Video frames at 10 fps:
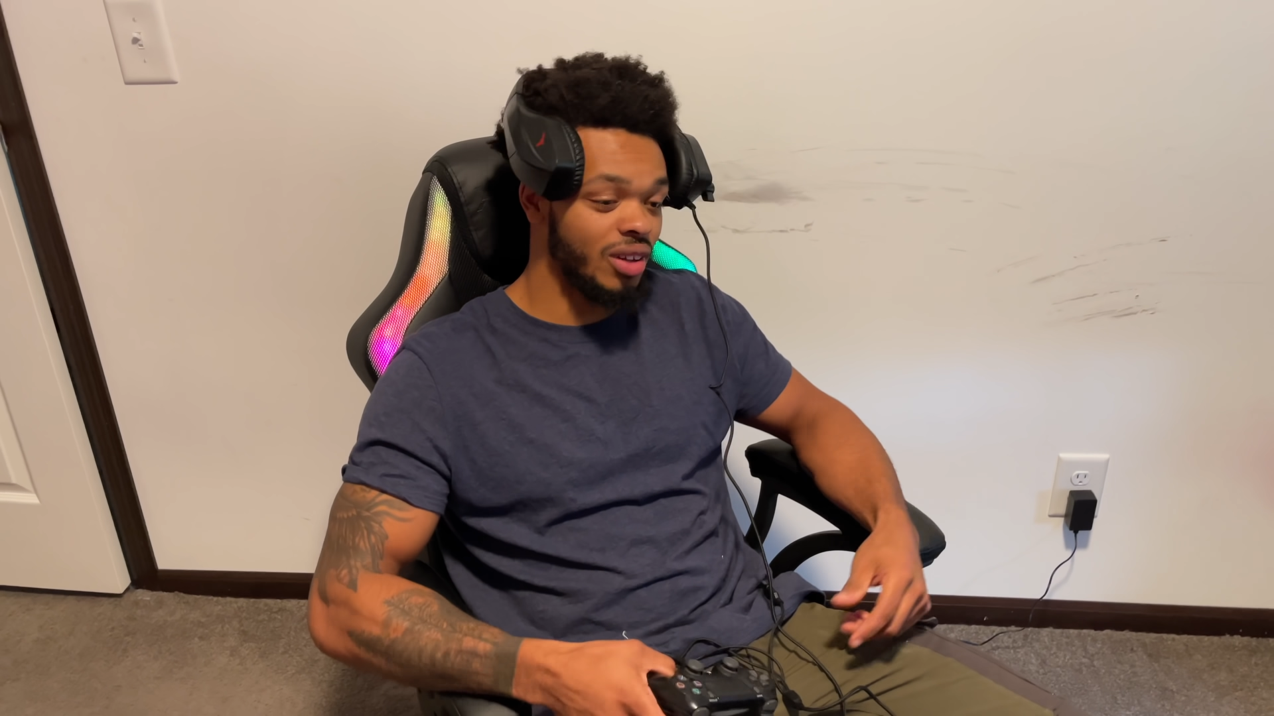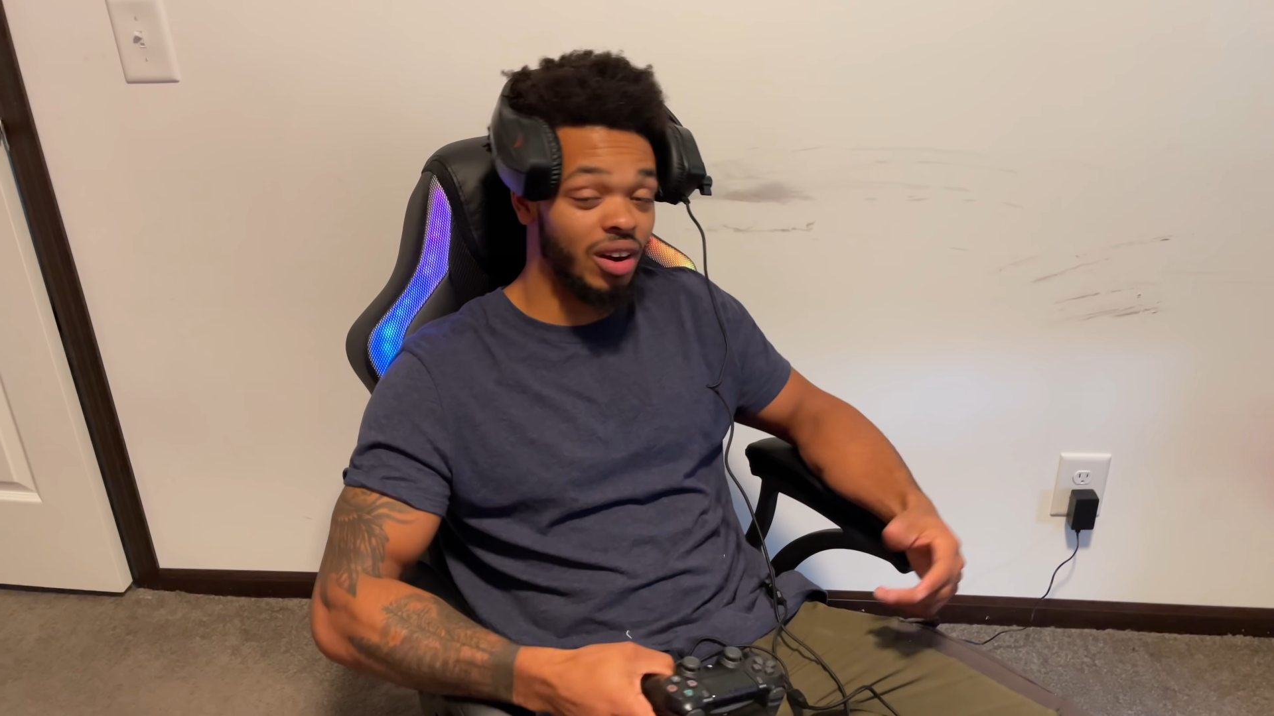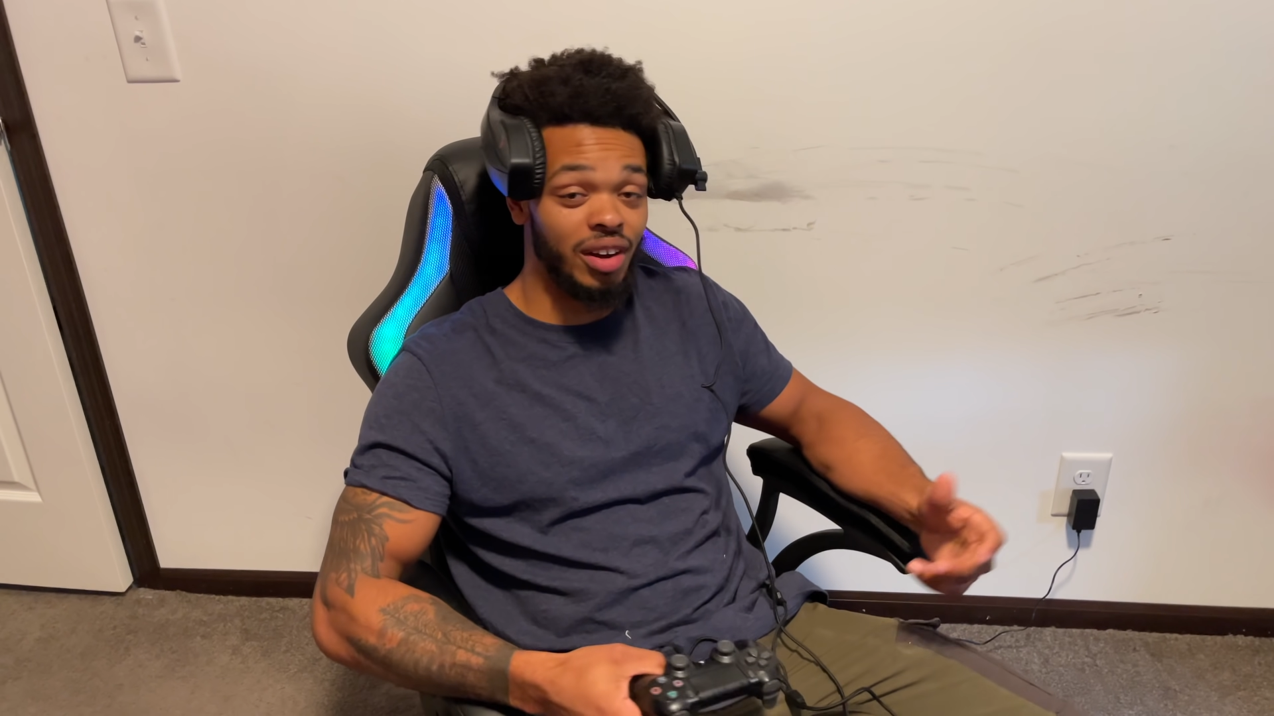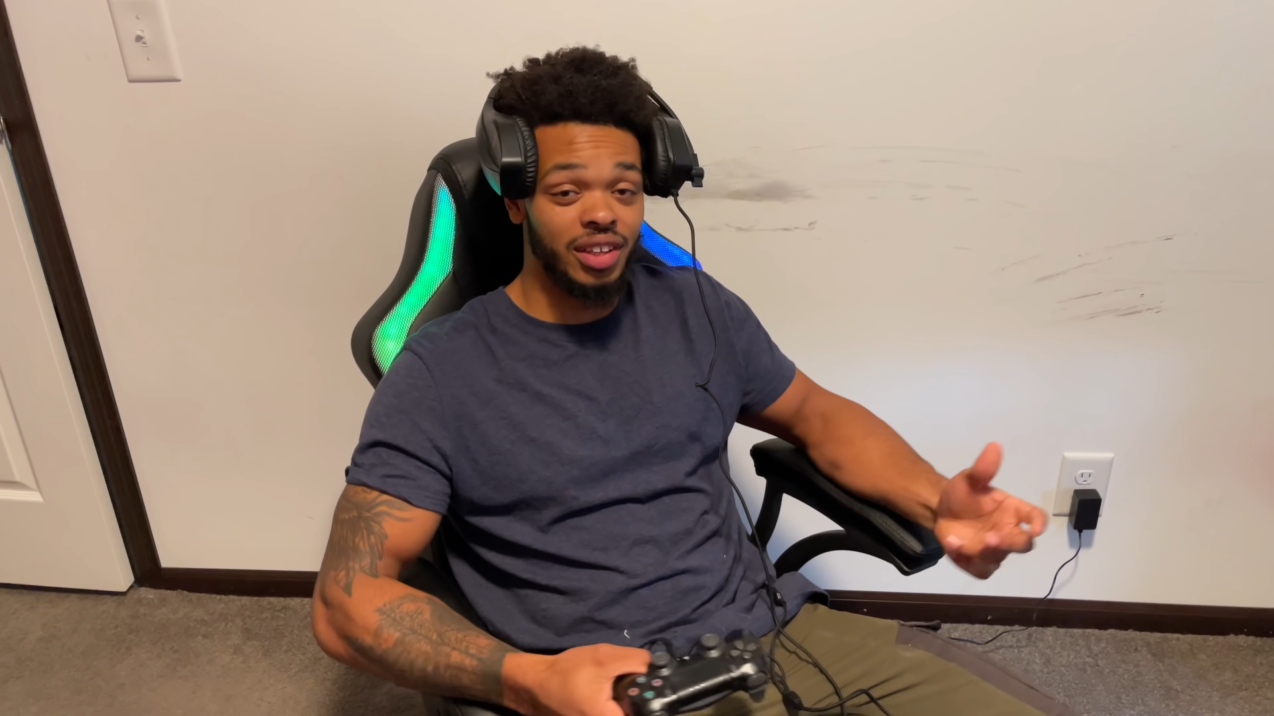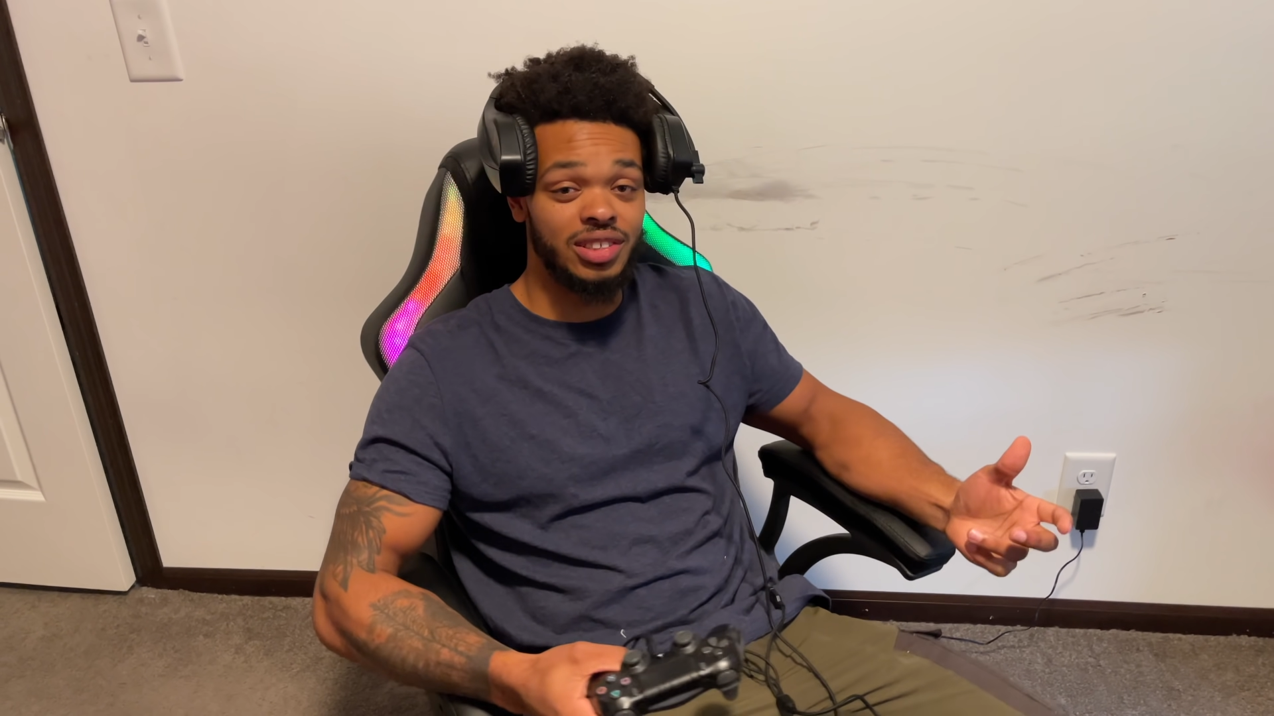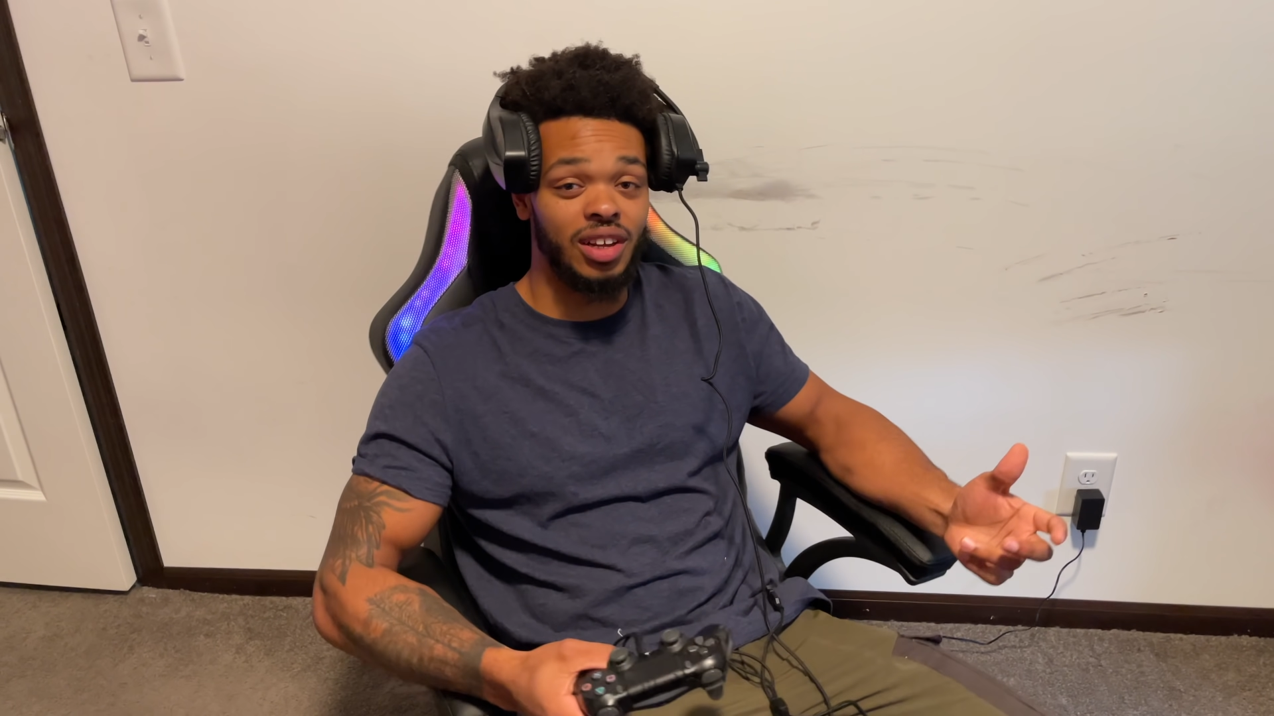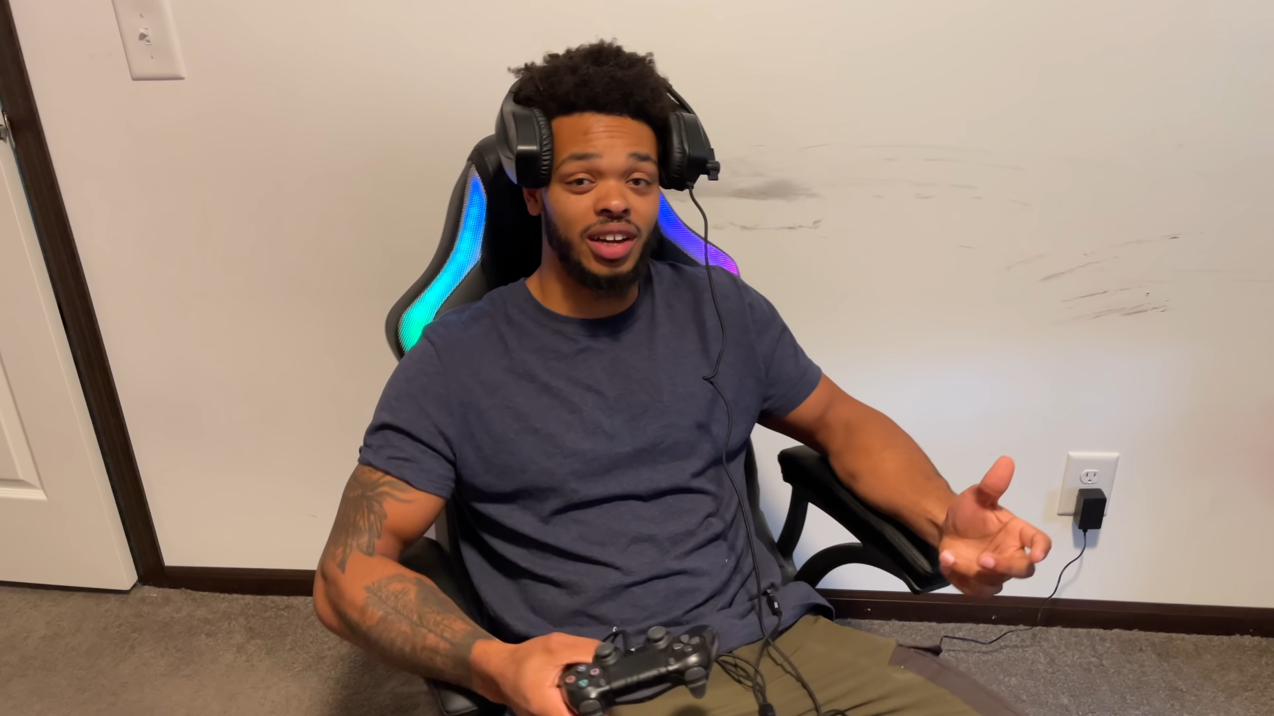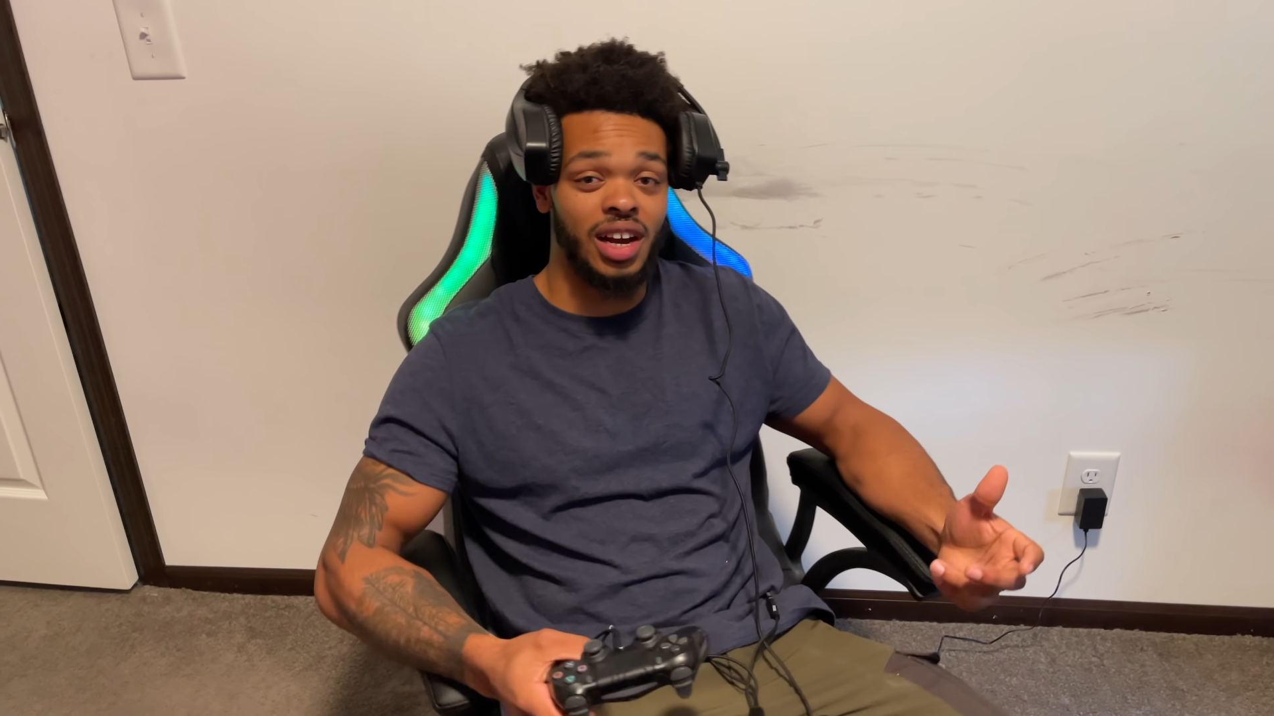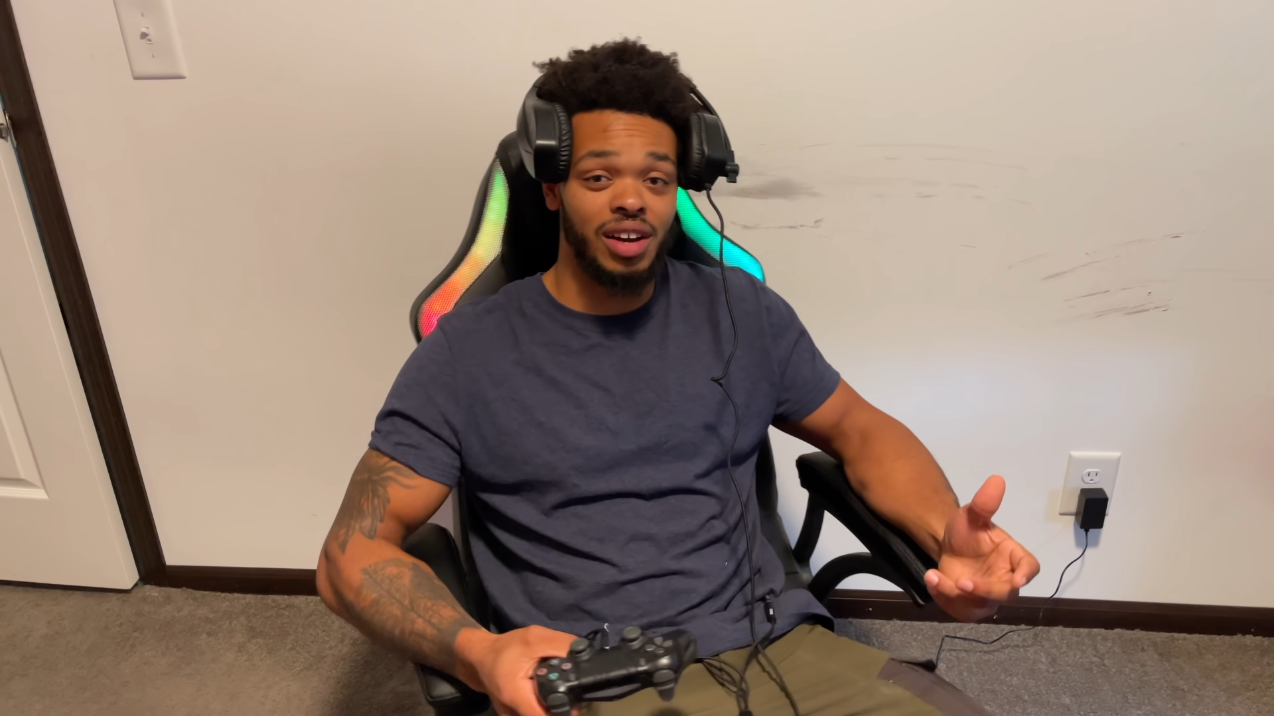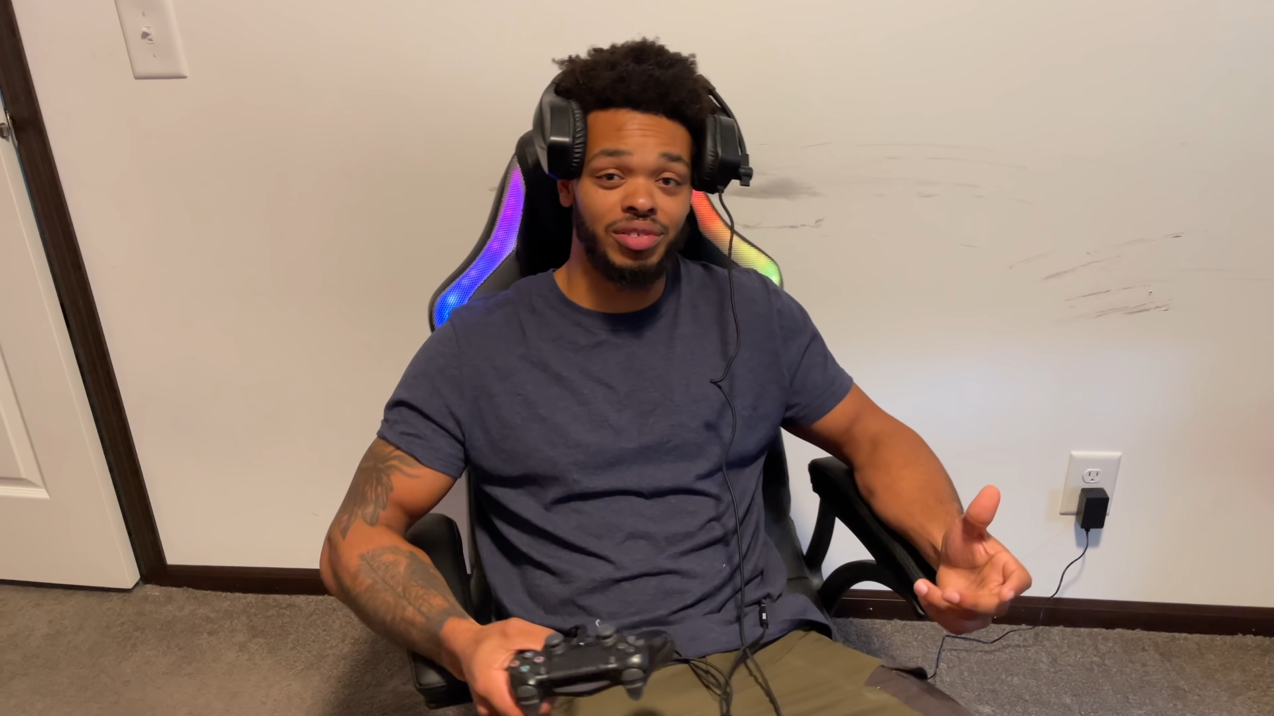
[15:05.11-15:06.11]
All right, that's all
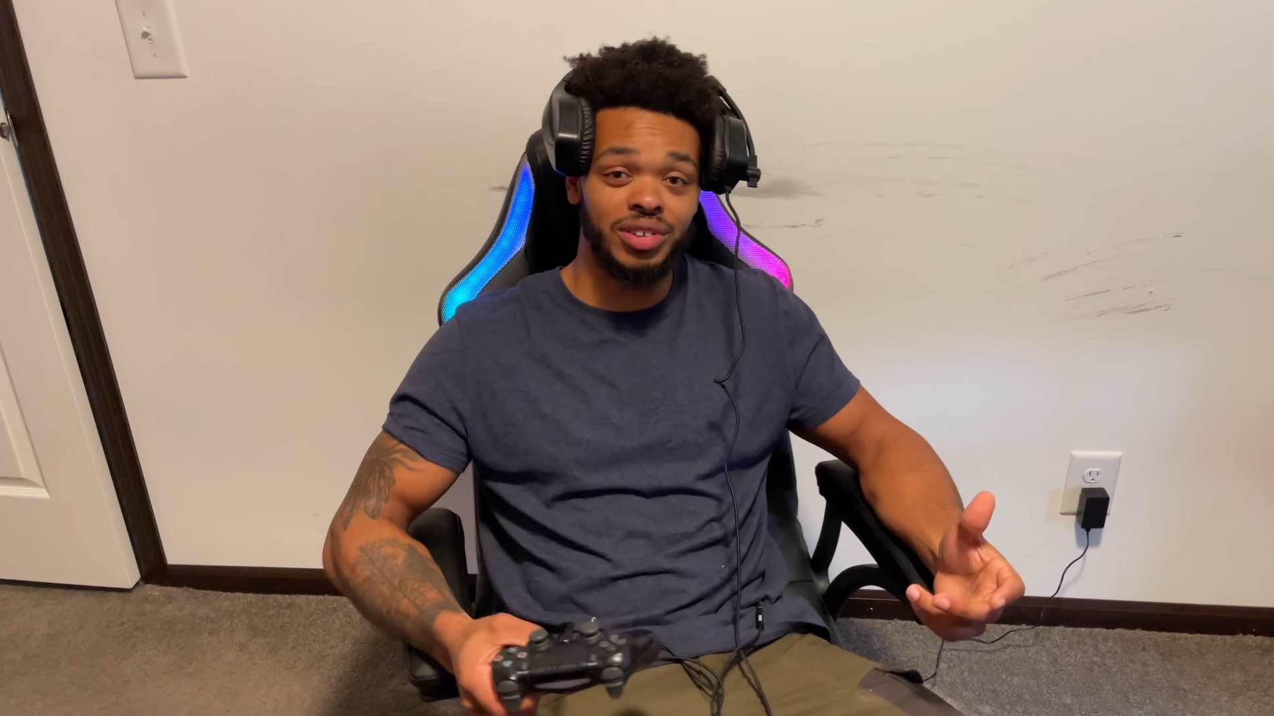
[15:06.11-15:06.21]
I got